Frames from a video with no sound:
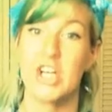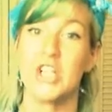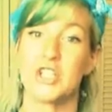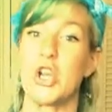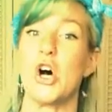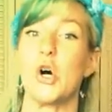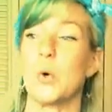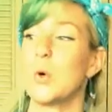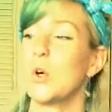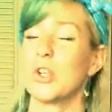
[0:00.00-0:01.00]

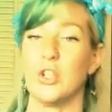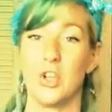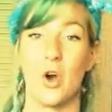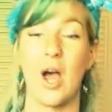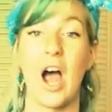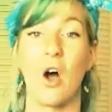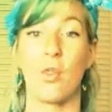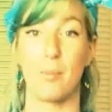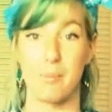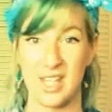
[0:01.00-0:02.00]
So you know how
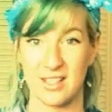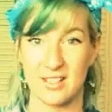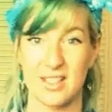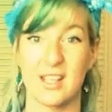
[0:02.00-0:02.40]
the meat